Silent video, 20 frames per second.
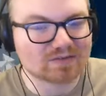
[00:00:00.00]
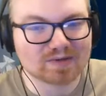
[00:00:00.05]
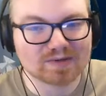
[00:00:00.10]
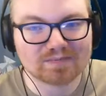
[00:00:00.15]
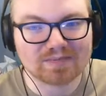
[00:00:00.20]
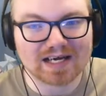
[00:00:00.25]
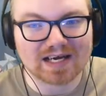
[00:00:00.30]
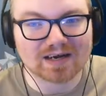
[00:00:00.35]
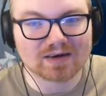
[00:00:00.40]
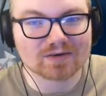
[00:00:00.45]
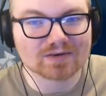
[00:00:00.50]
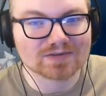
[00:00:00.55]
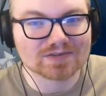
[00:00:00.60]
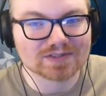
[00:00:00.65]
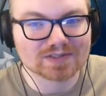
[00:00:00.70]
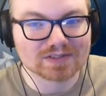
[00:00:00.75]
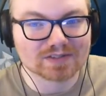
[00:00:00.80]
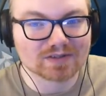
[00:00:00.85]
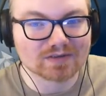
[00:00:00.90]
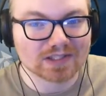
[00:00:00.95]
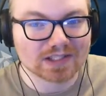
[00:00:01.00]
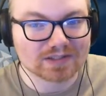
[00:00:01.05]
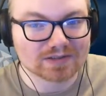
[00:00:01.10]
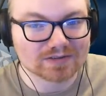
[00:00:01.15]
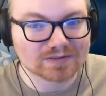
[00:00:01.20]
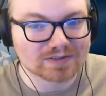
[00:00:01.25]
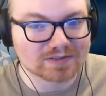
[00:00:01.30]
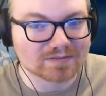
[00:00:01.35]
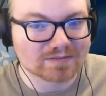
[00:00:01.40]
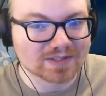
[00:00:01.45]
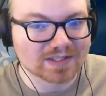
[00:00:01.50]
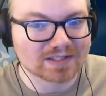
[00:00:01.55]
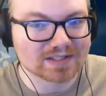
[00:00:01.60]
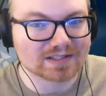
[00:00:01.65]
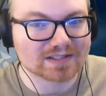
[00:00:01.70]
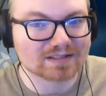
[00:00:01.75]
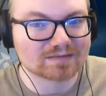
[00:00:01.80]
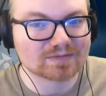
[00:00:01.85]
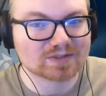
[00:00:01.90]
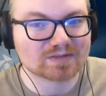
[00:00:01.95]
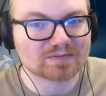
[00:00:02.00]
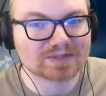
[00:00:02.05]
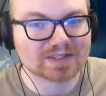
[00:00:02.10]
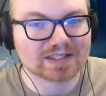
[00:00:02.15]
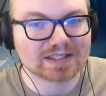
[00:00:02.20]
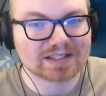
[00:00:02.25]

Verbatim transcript: know, my power is going to go out or something and then I'm going to be